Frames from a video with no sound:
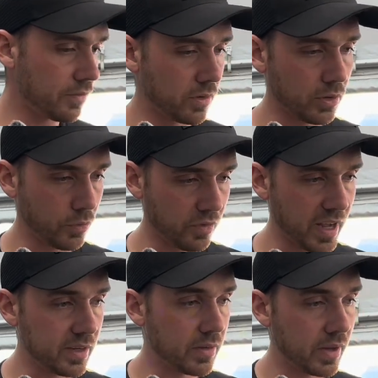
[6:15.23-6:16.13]
a lot of
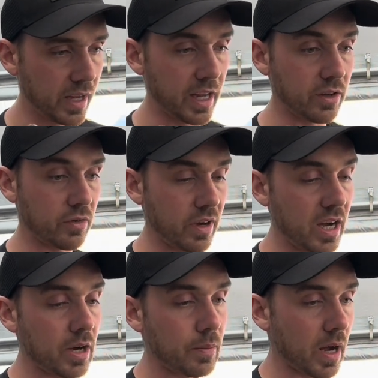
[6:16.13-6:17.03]
weight in the
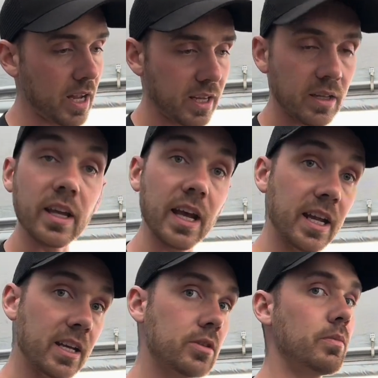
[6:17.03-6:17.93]
rear by
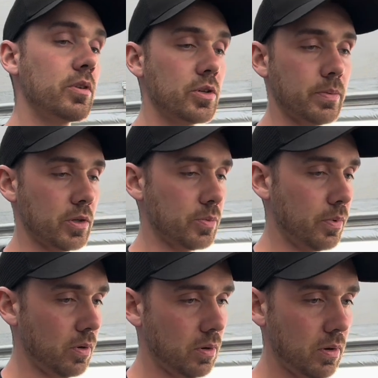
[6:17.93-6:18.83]
getting as much as
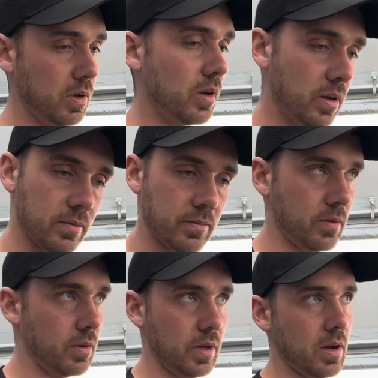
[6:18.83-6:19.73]
possible,
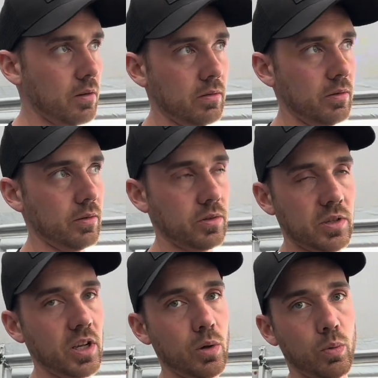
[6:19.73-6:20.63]

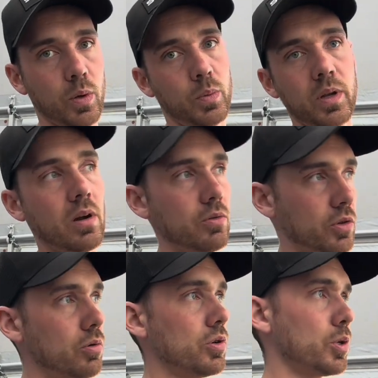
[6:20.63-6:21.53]
steel what we don't
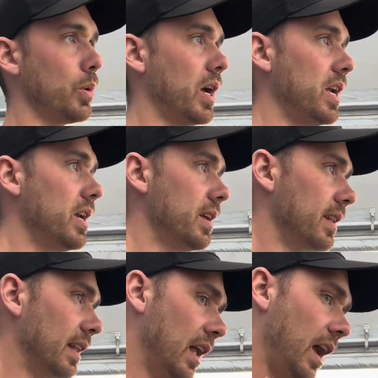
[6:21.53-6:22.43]
use away.
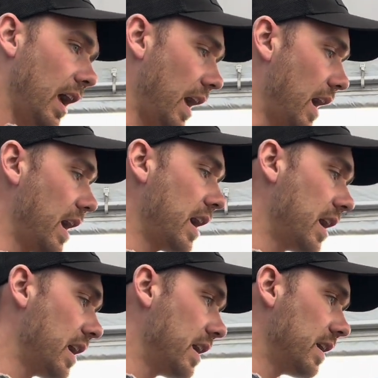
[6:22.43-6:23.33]

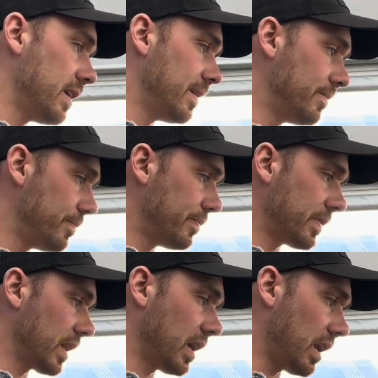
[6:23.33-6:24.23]

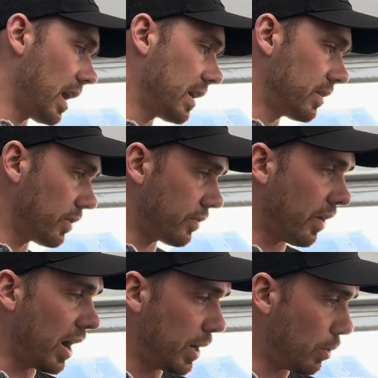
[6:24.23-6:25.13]
Like the
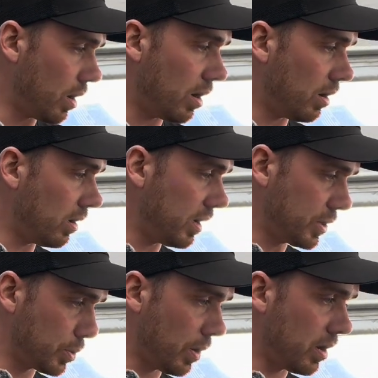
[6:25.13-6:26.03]
firewall
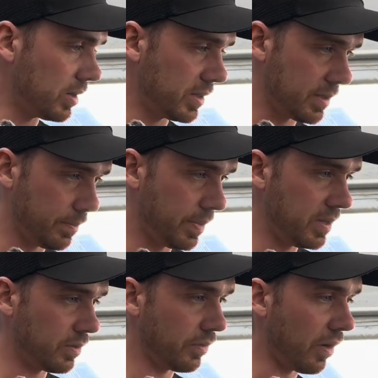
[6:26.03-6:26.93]
as well, that's a
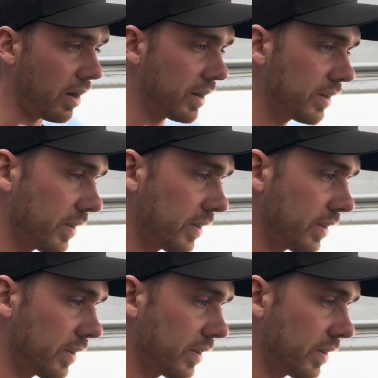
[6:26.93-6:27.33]
piece of heart,